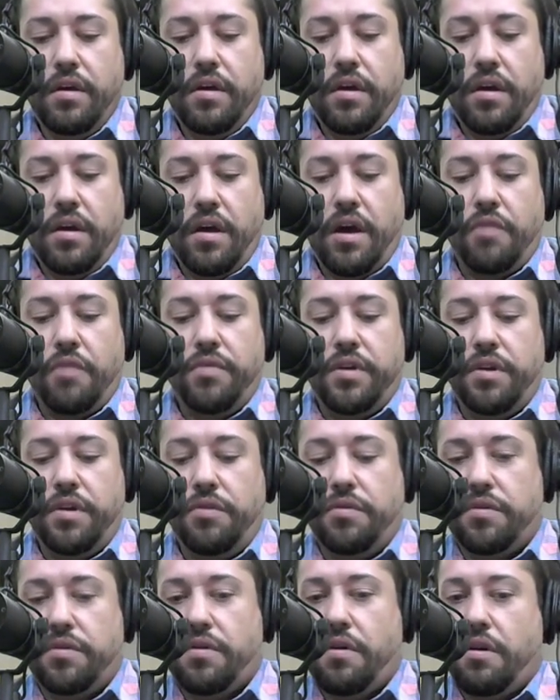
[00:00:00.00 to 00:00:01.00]
I would
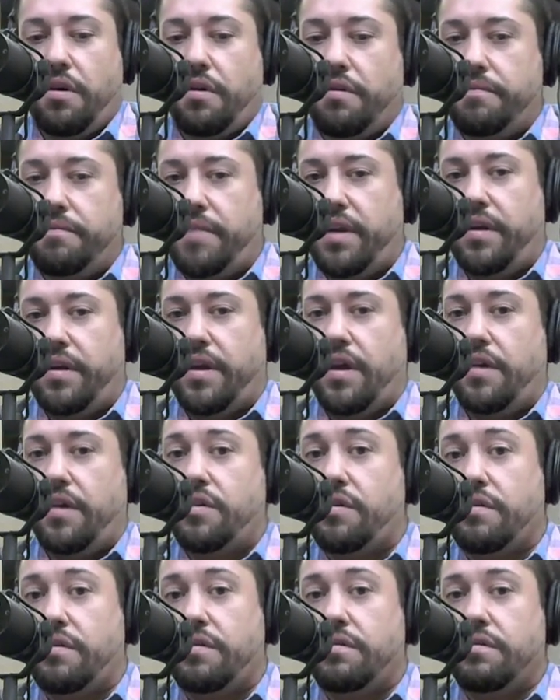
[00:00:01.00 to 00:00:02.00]
use her
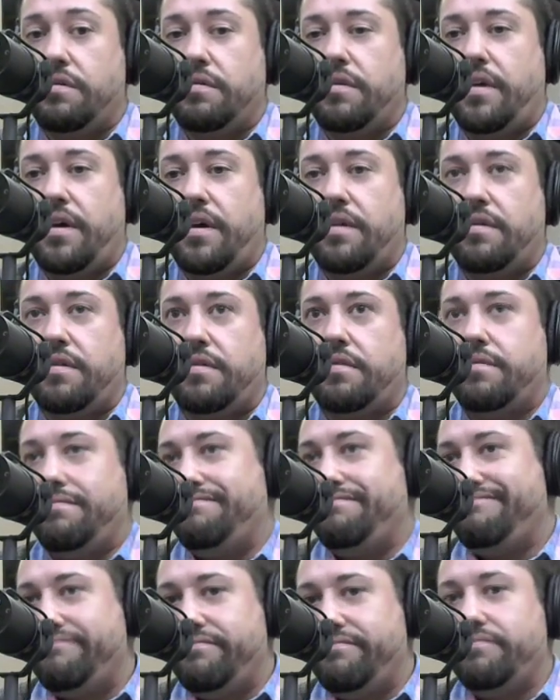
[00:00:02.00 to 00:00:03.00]
medication as
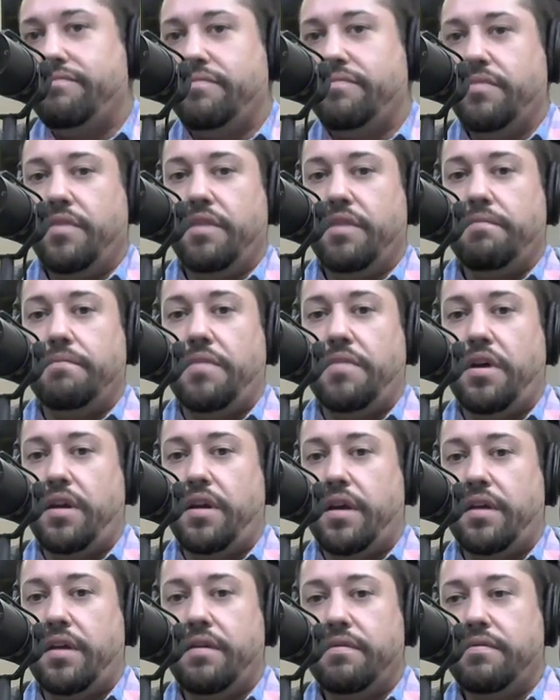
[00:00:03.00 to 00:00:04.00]

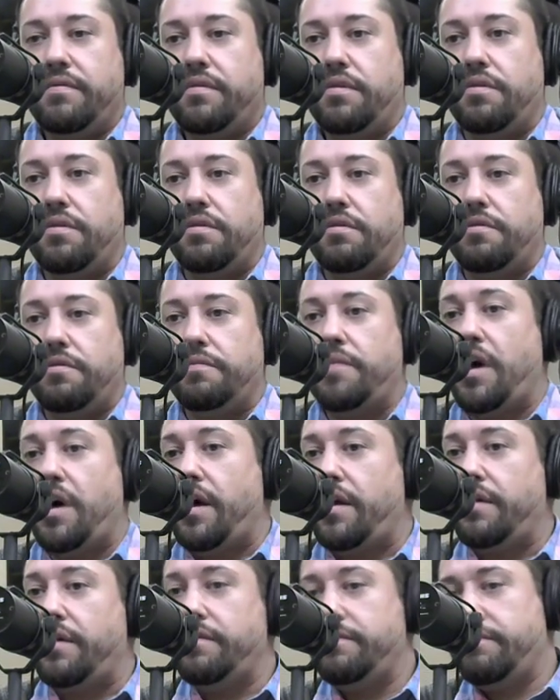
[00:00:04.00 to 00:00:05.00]
money to
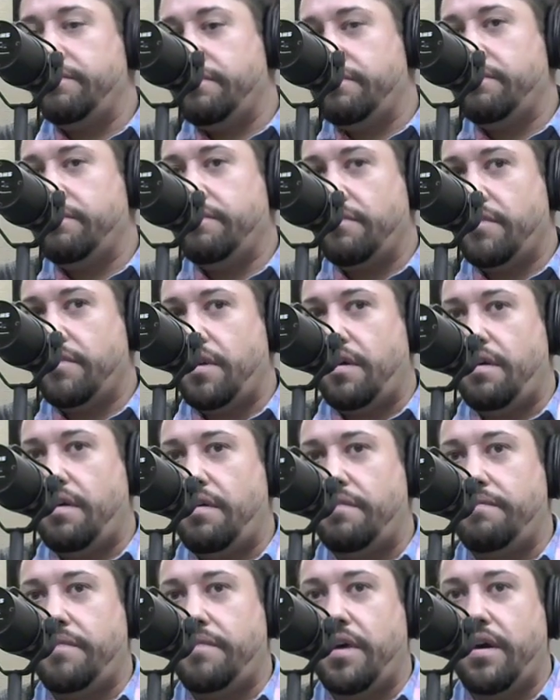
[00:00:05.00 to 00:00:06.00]
buy
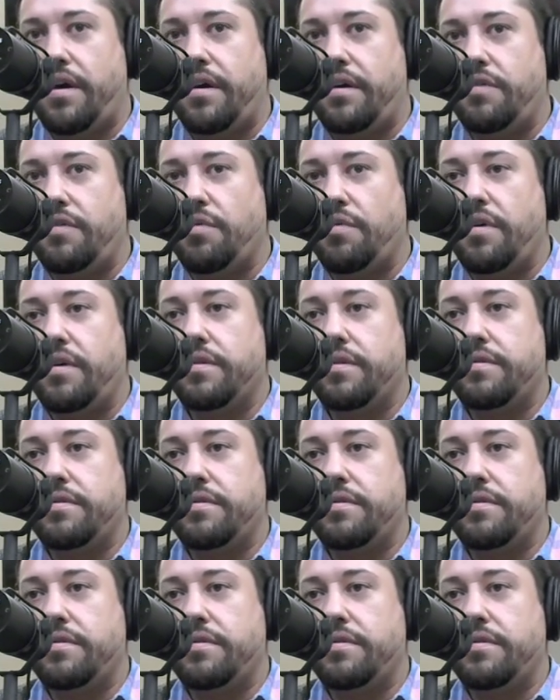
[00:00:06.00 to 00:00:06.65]
my drugs.